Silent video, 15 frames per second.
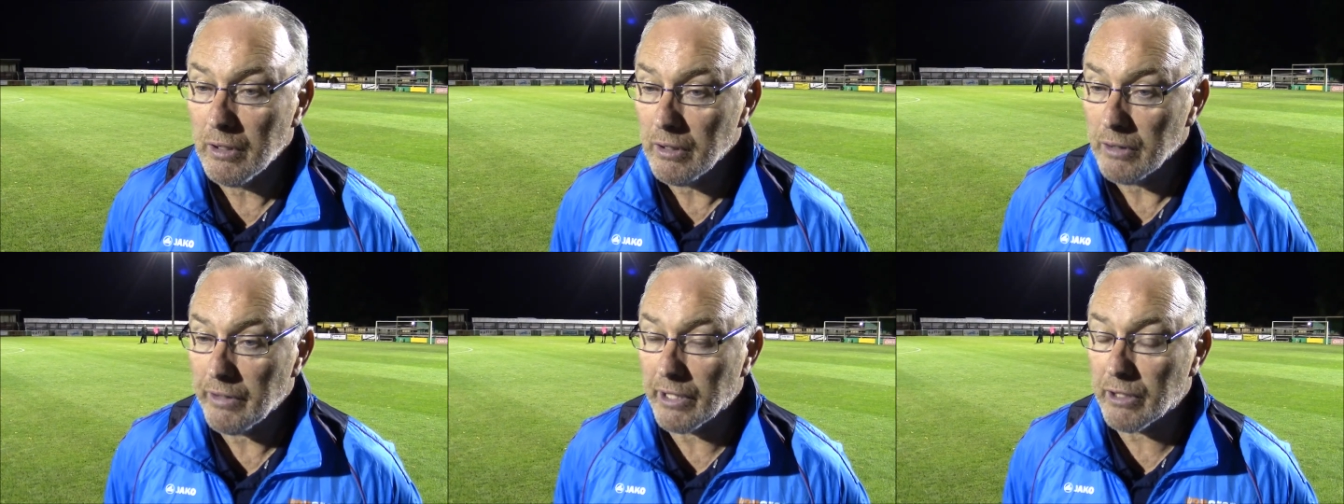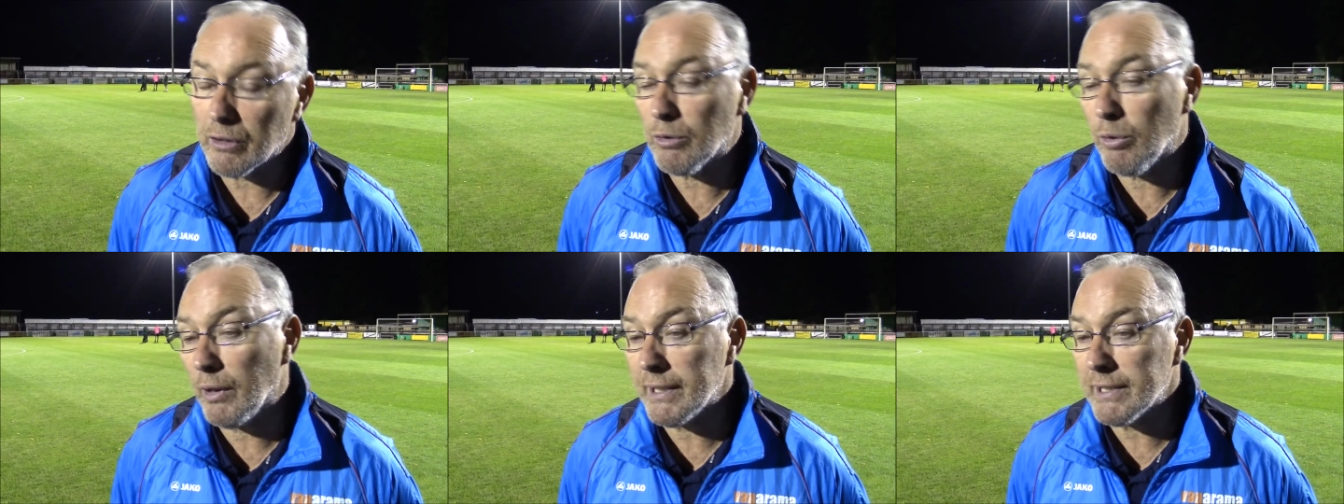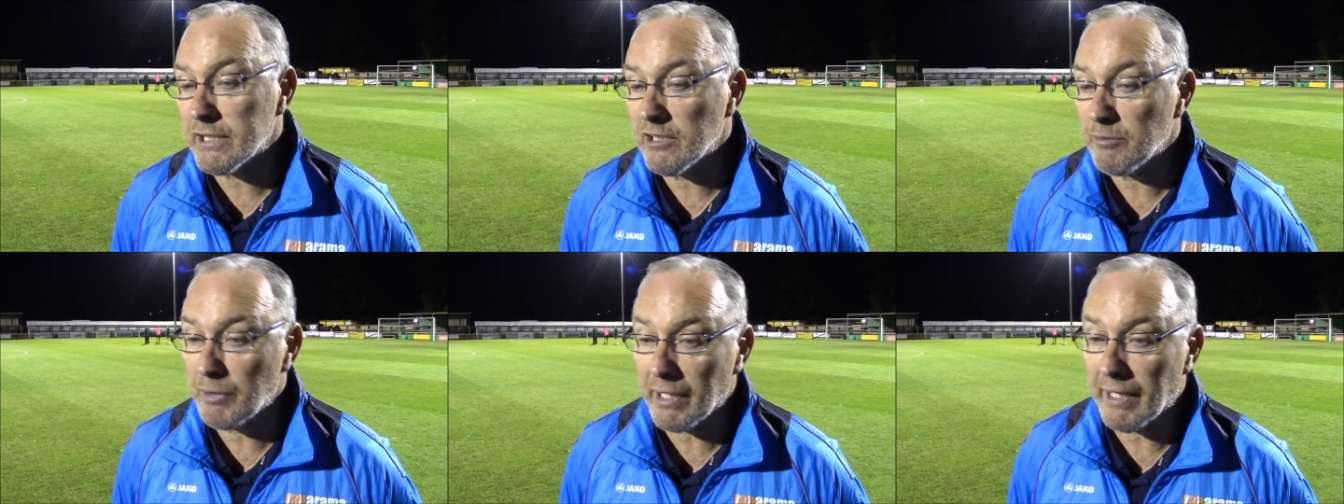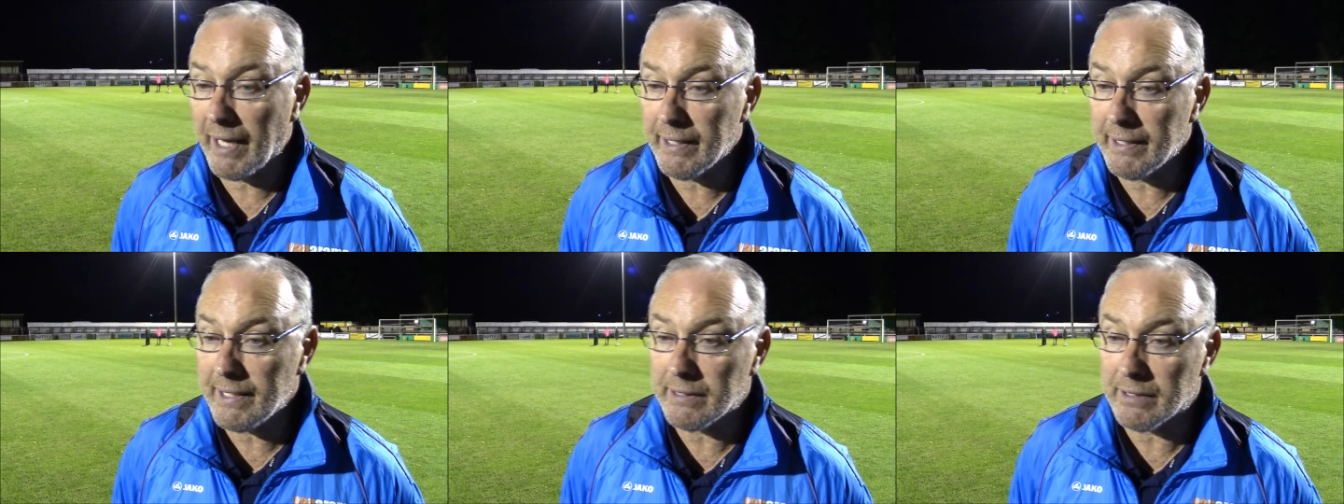they could quite easily have been in our
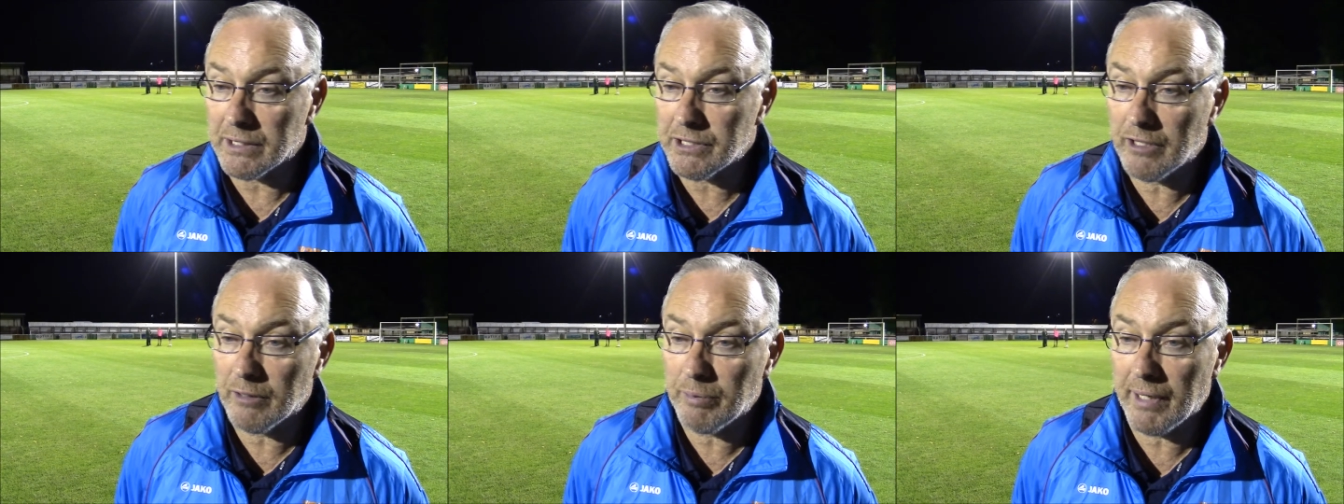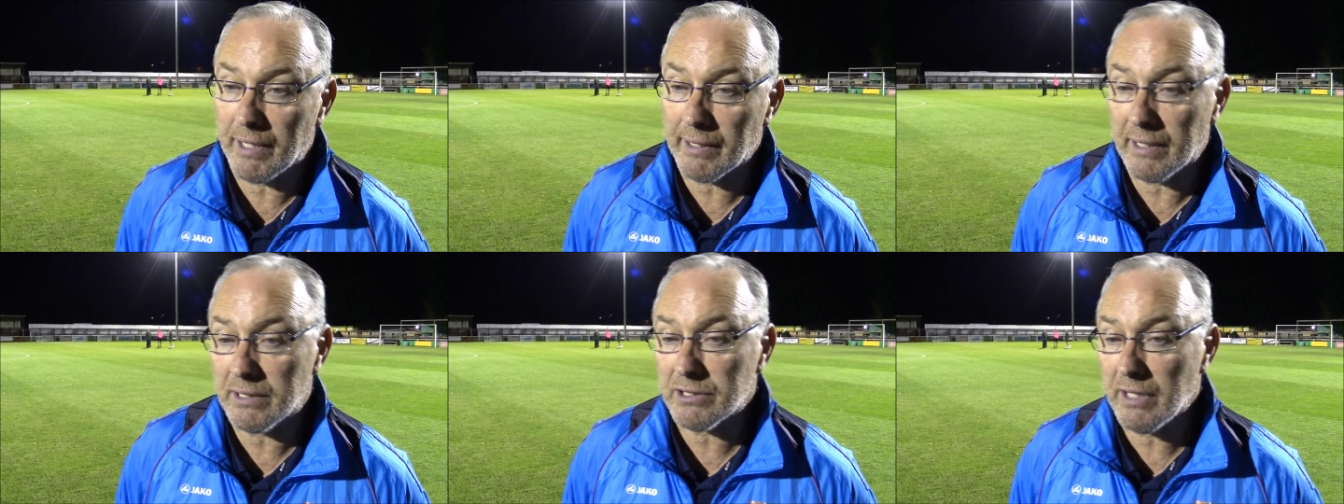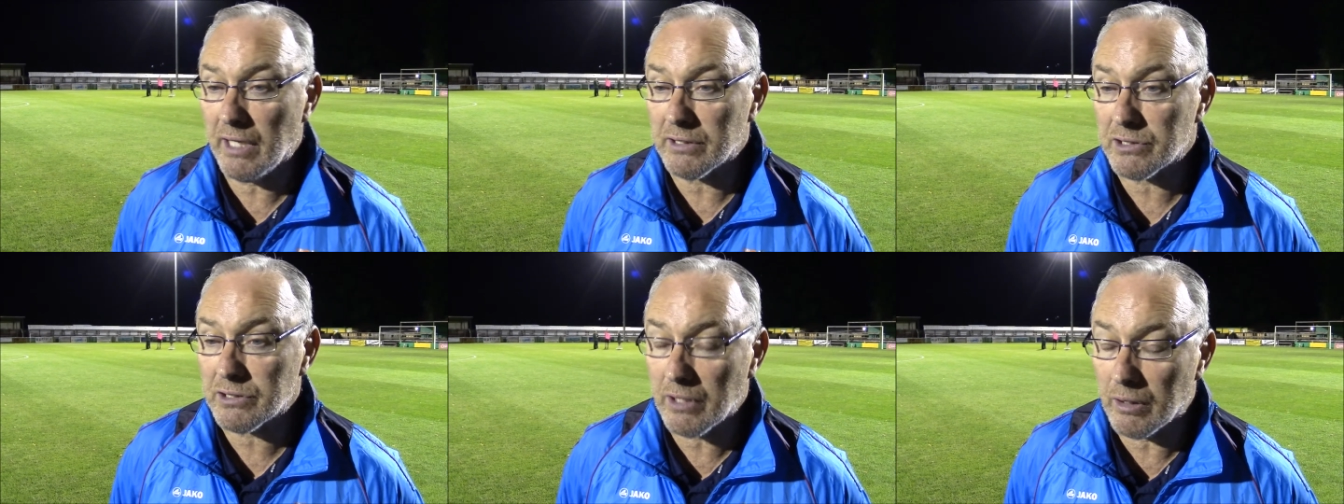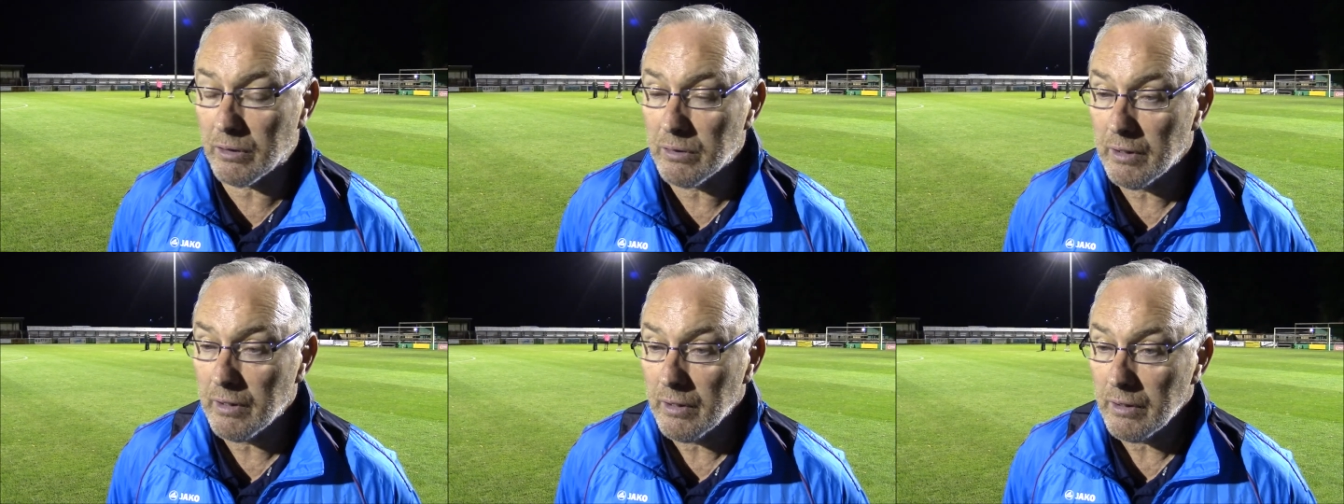league this year playing against us. So
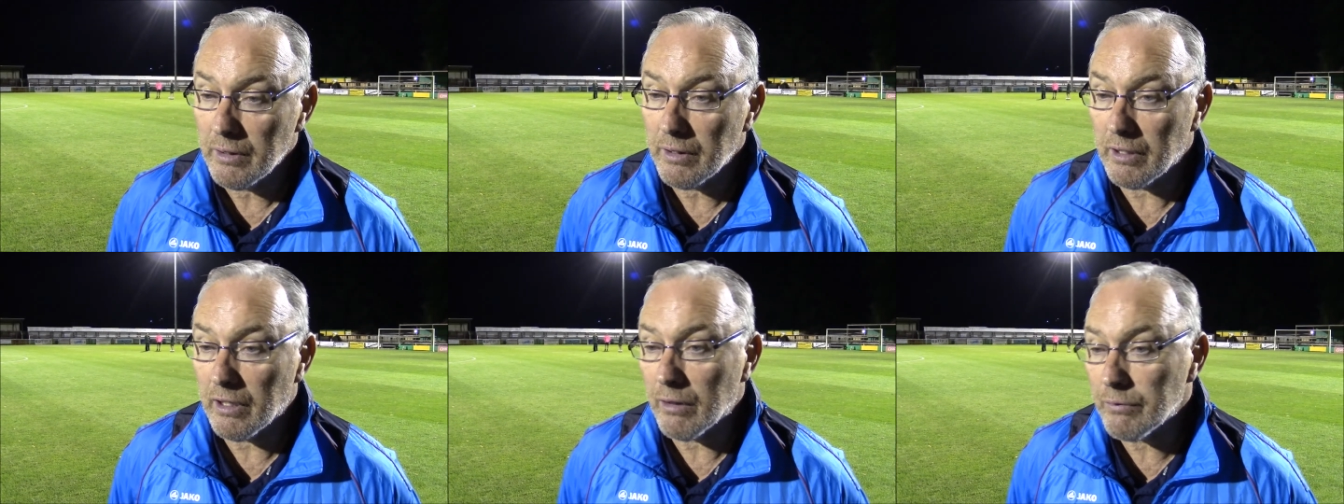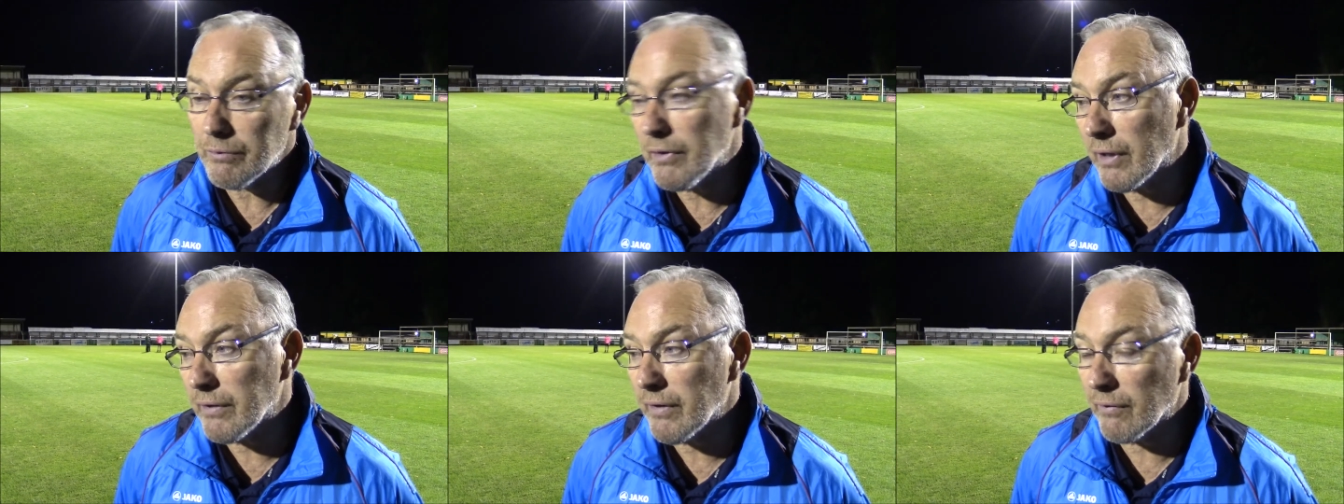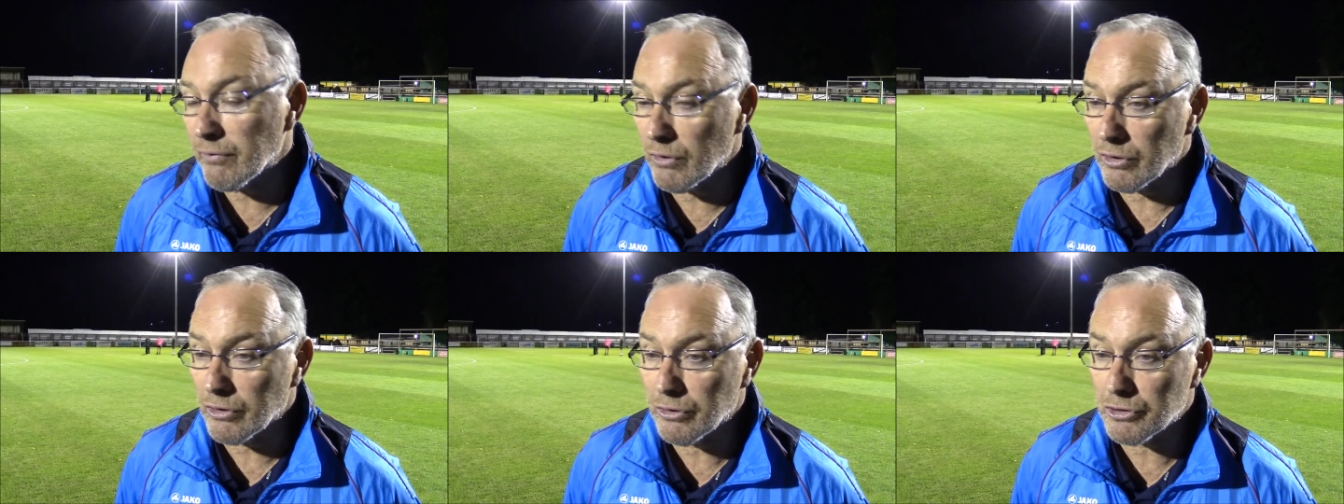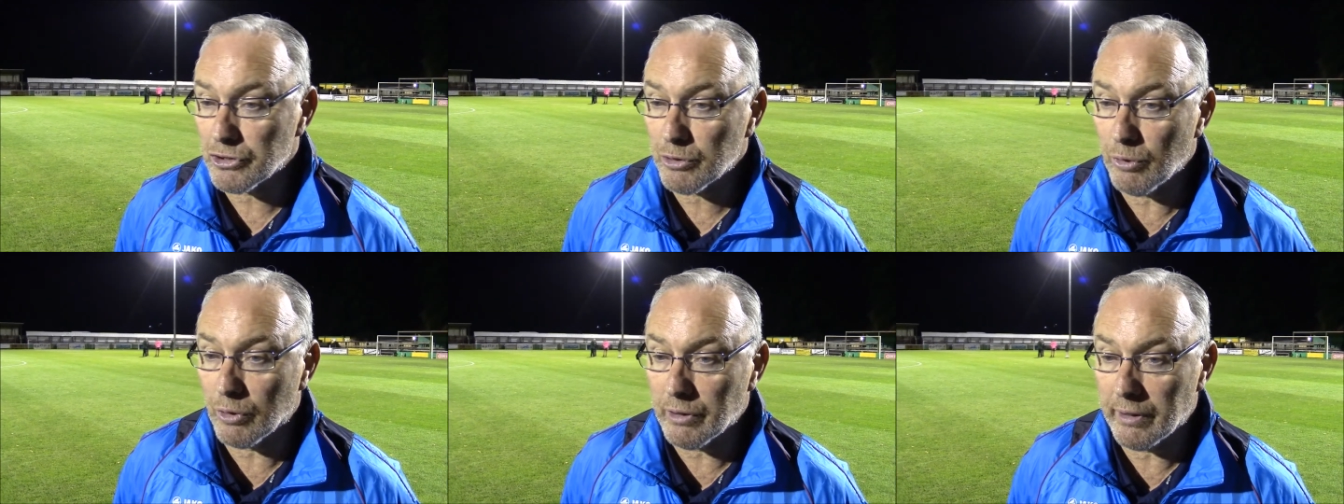they've got a good
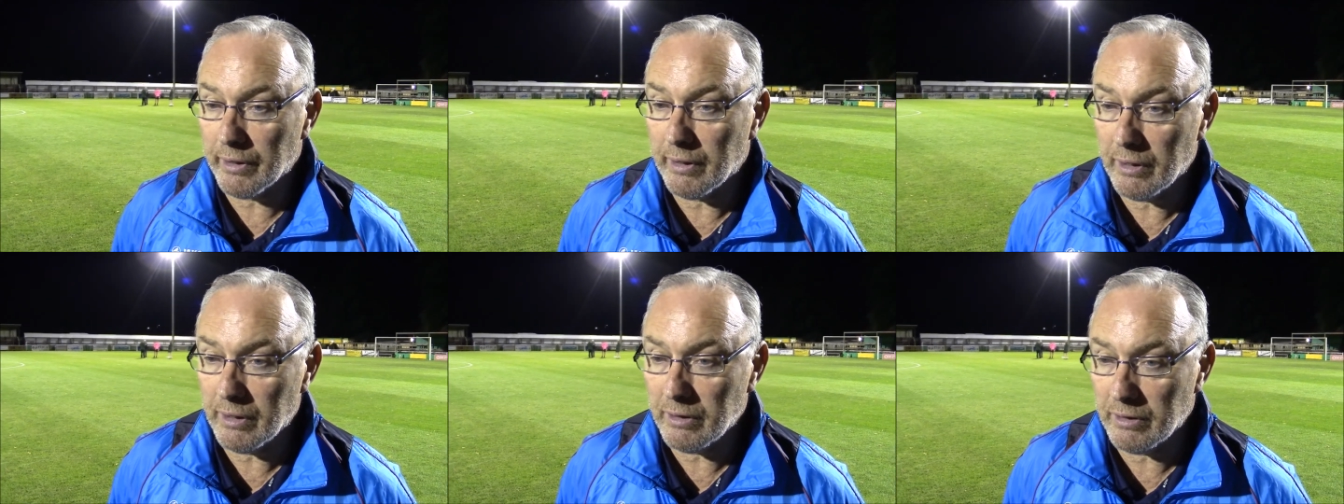squad here.